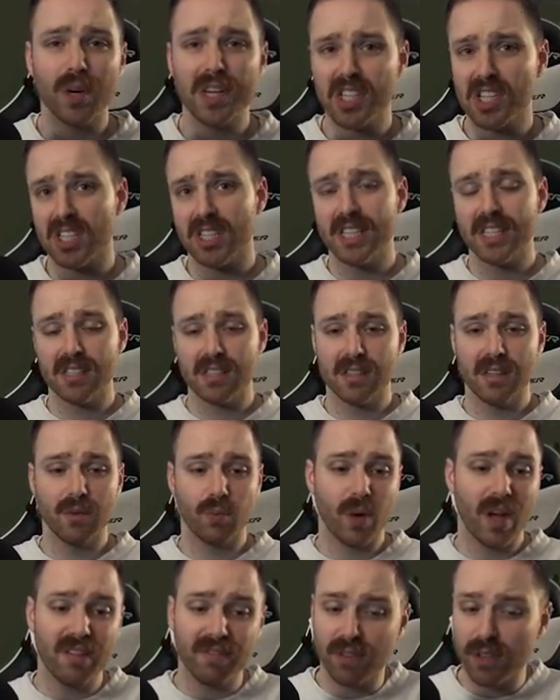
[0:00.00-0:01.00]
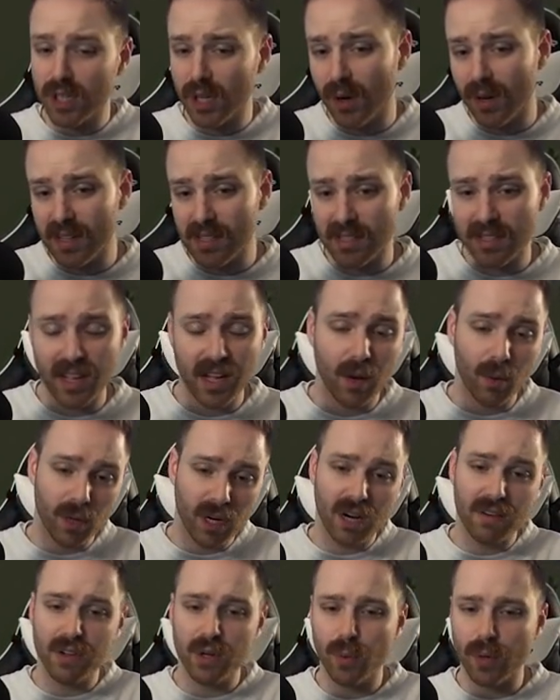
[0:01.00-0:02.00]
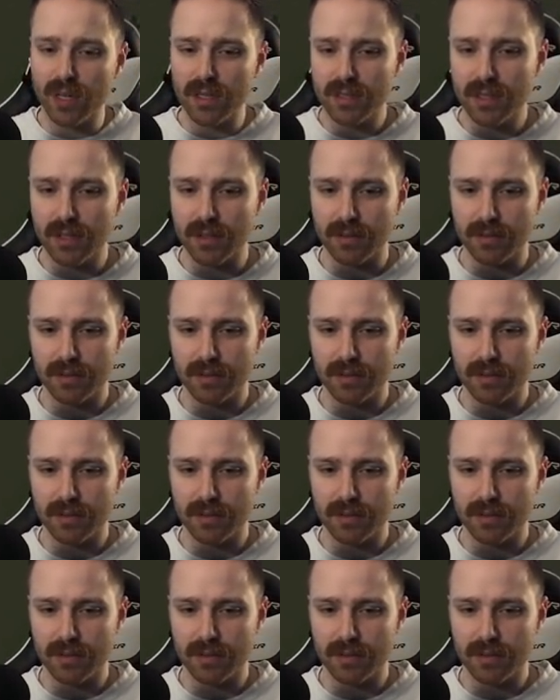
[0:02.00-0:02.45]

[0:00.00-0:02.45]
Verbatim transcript: Wishlist it, wait for it to go on sale, whatever you want to do.